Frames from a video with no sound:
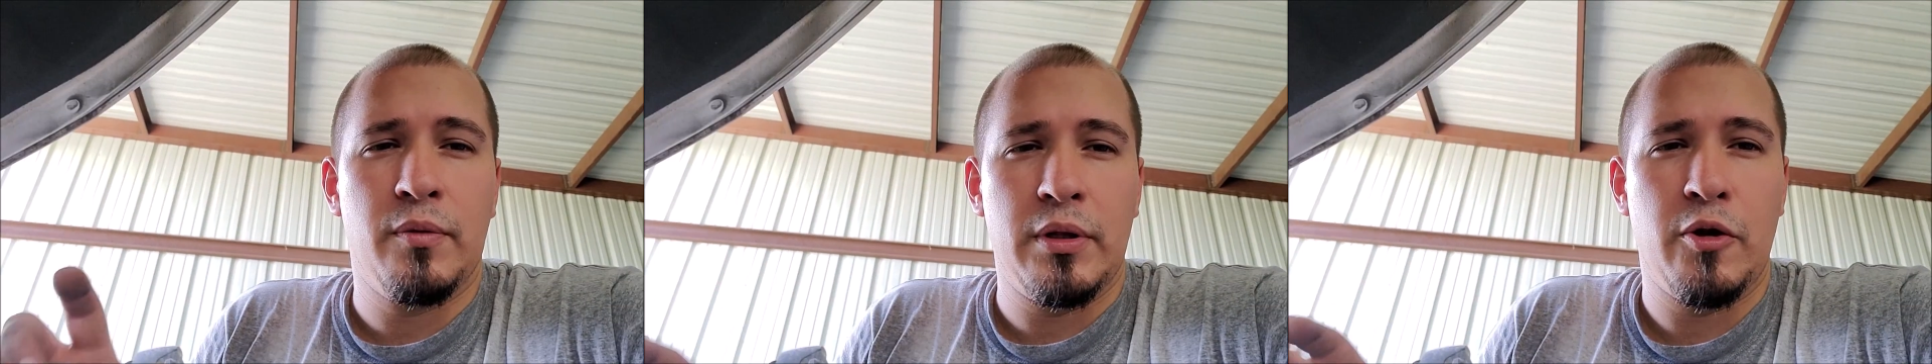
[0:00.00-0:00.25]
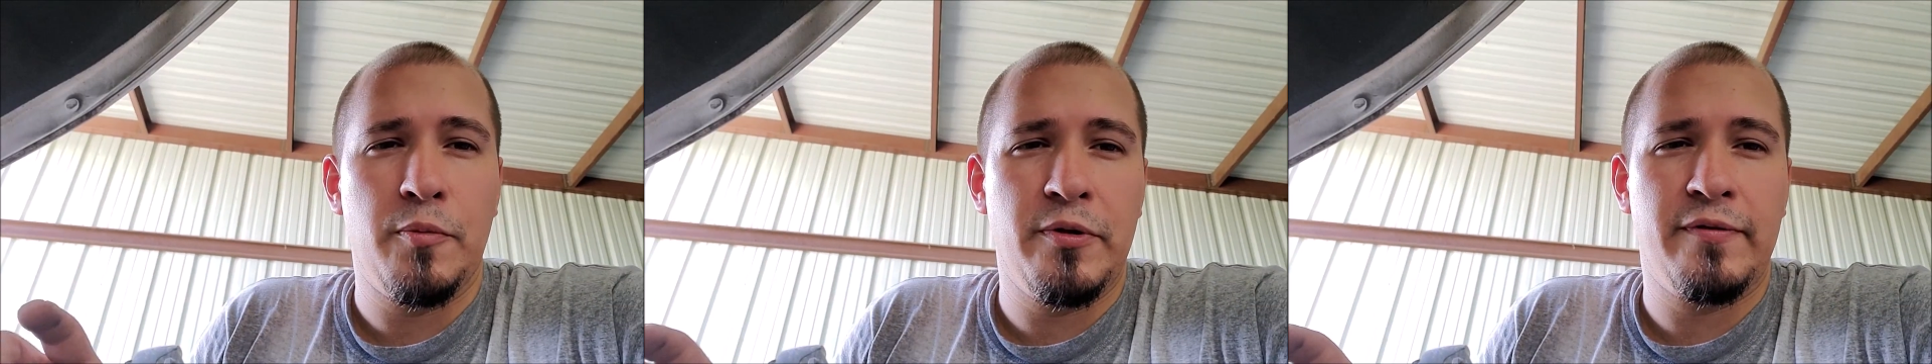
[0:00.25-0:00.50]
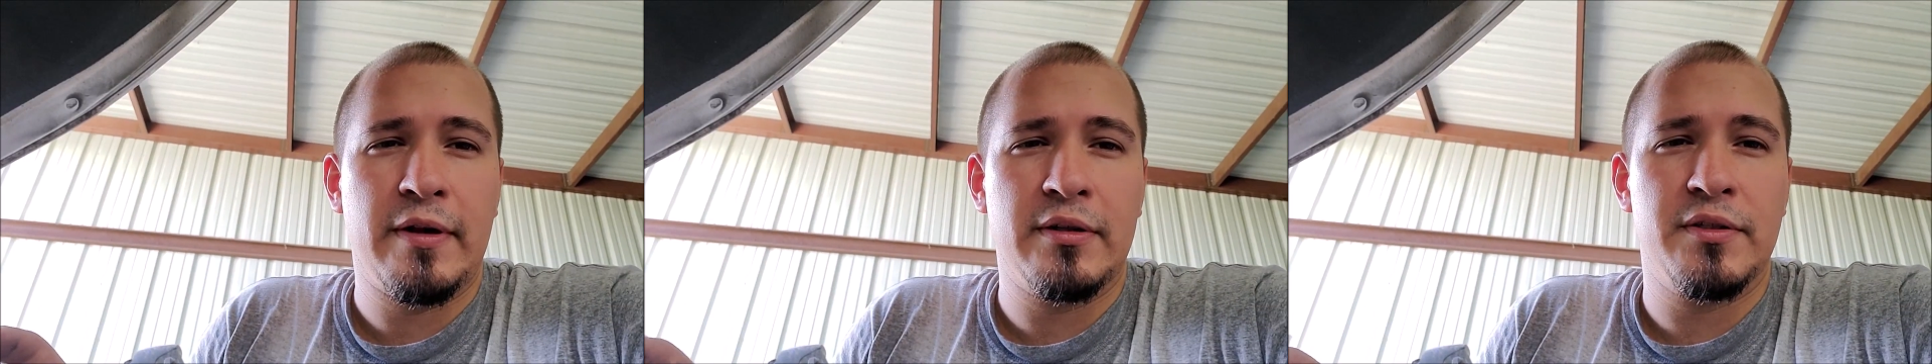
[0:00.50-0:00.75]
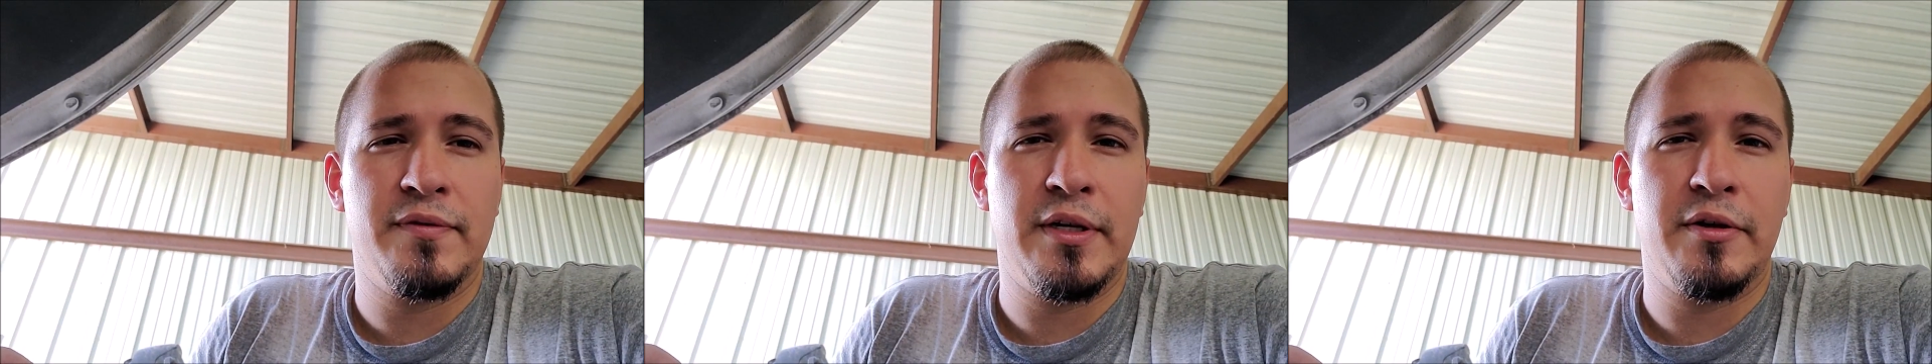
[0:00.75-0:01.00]
Well, I hope you found
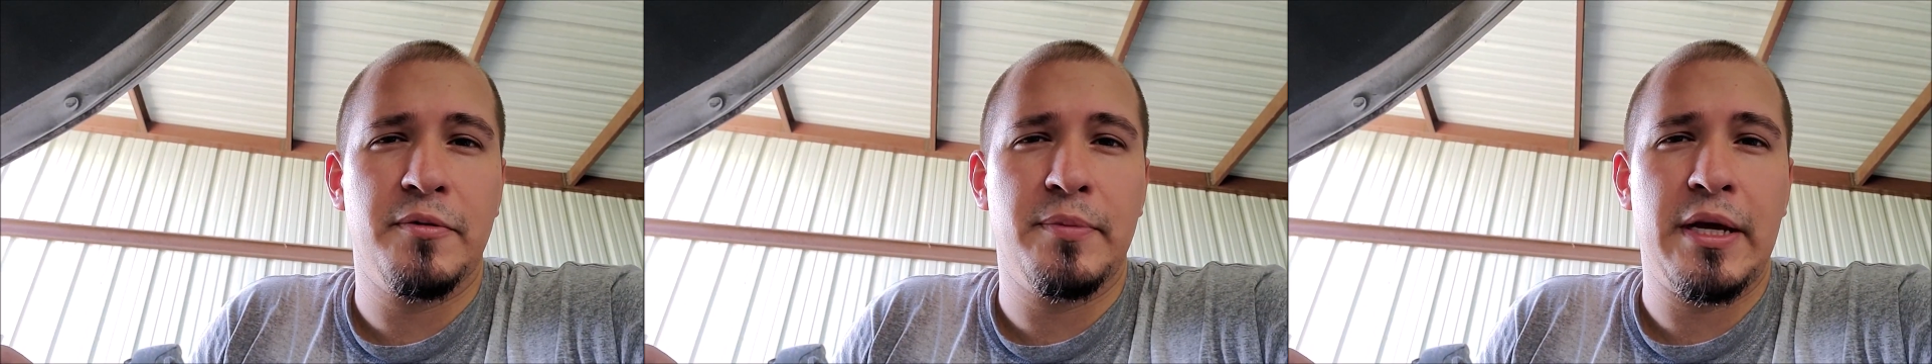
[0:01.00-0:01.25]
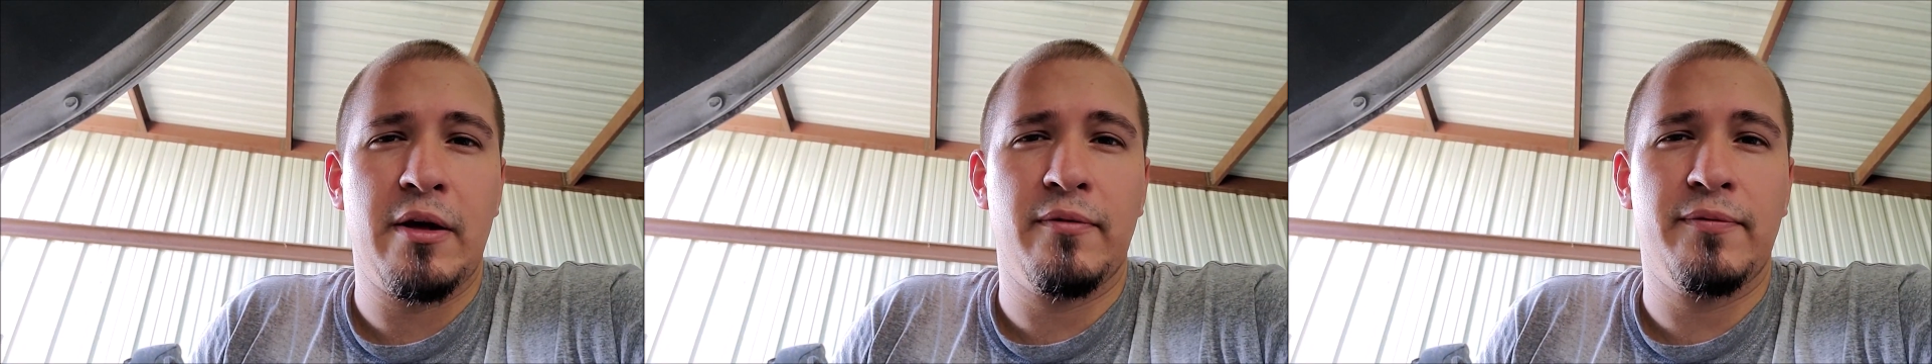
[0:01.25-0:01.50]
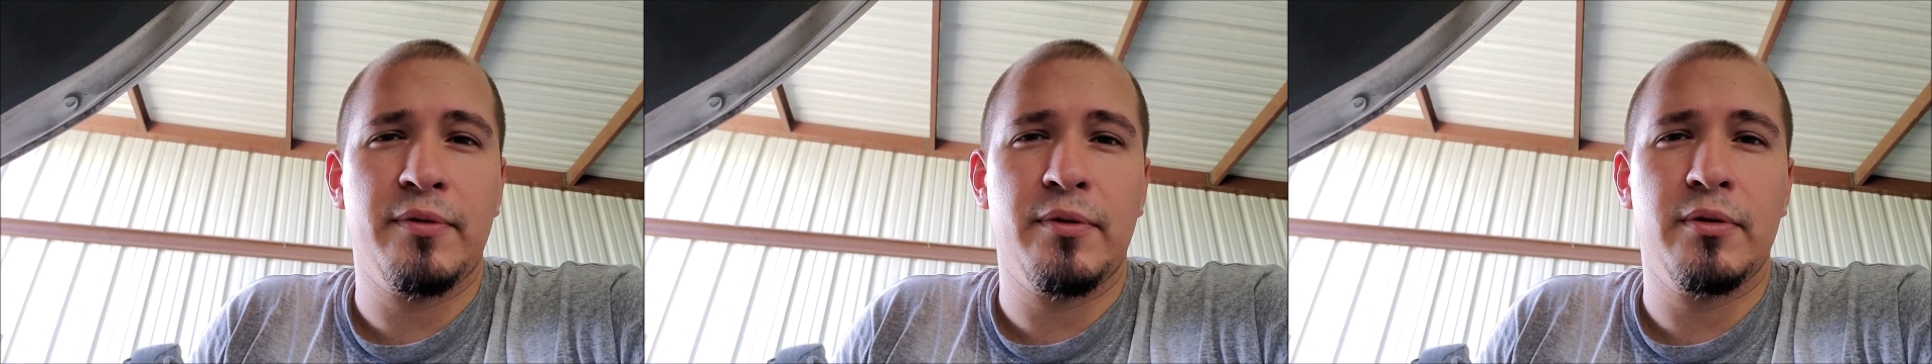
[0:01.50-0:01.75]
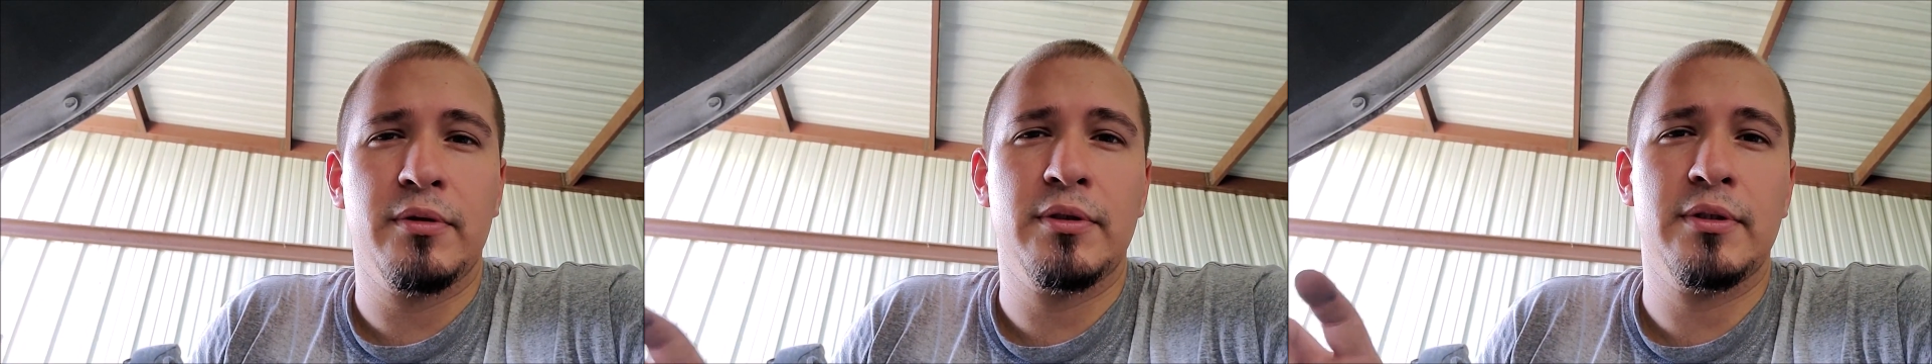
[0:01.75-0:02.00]
this video to be
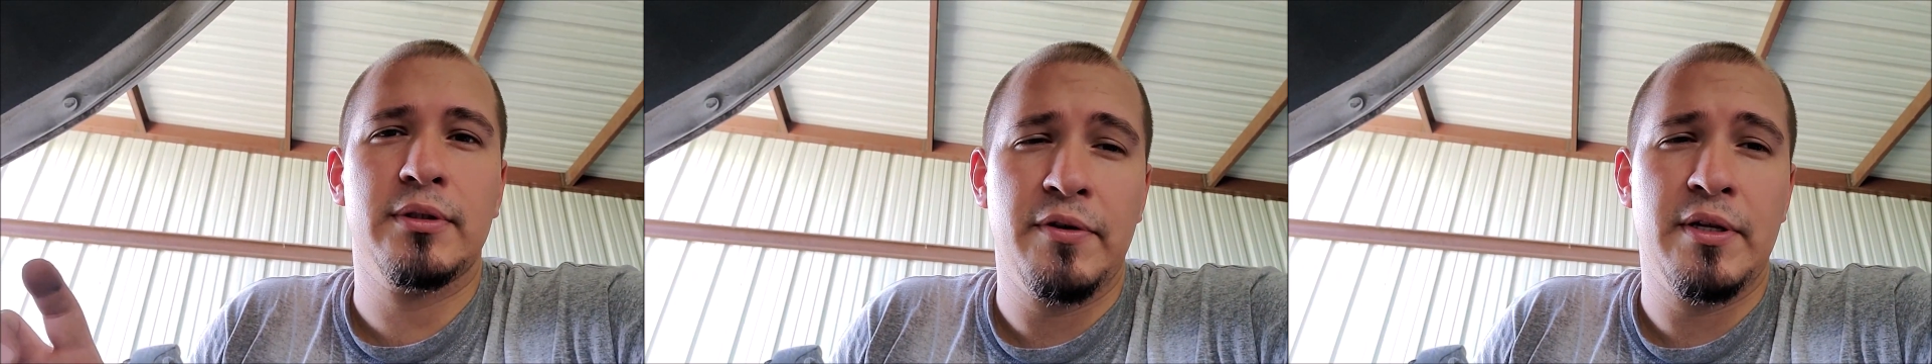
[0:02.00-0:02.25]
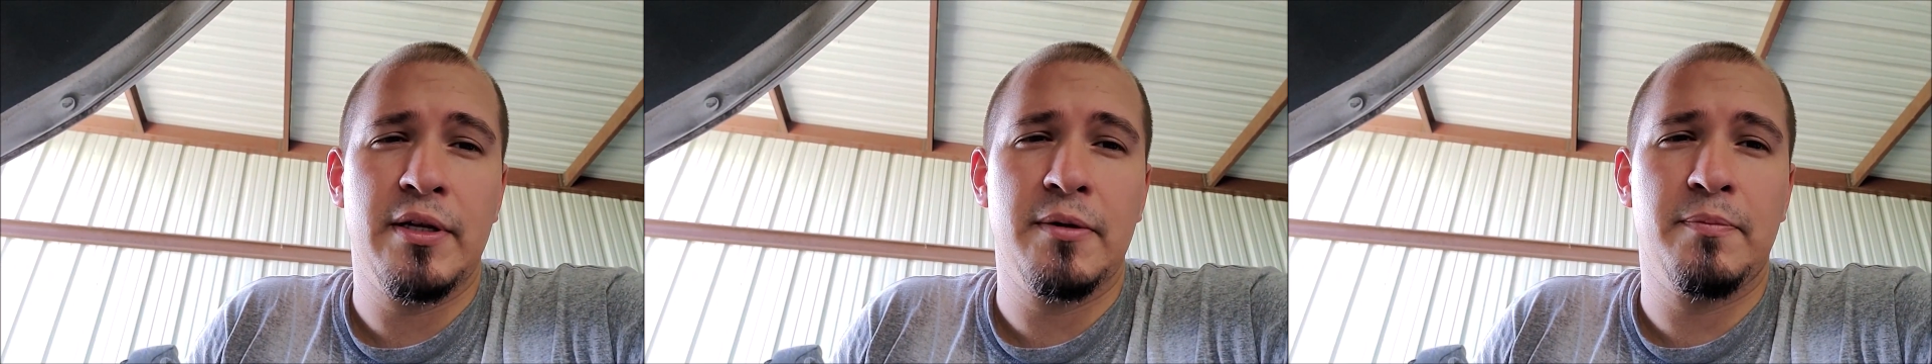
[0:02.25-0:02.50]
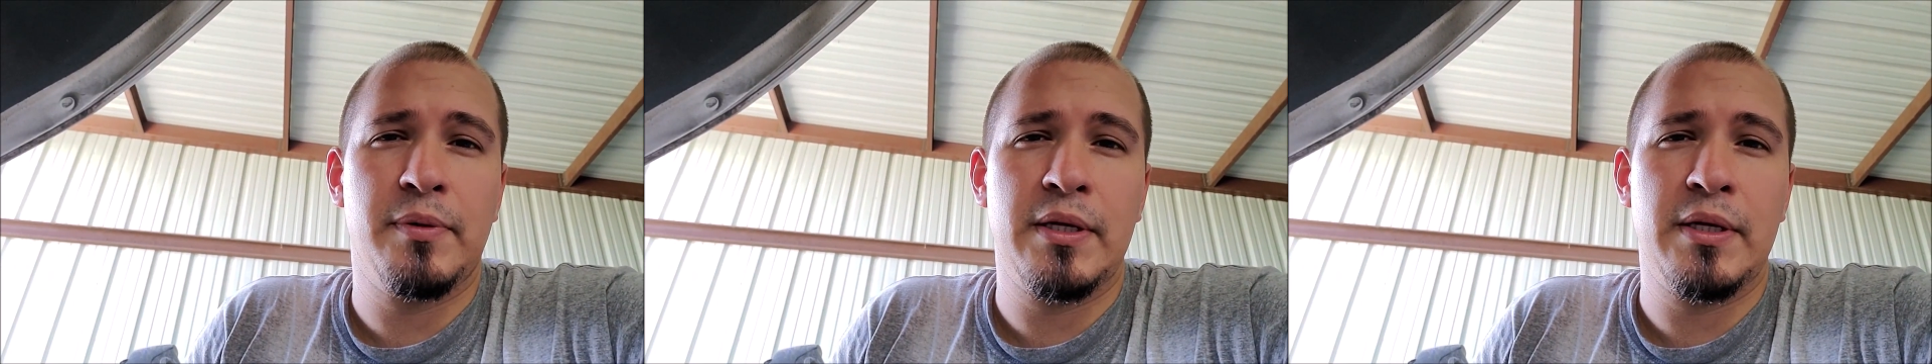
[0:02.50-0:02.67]
helpful you did,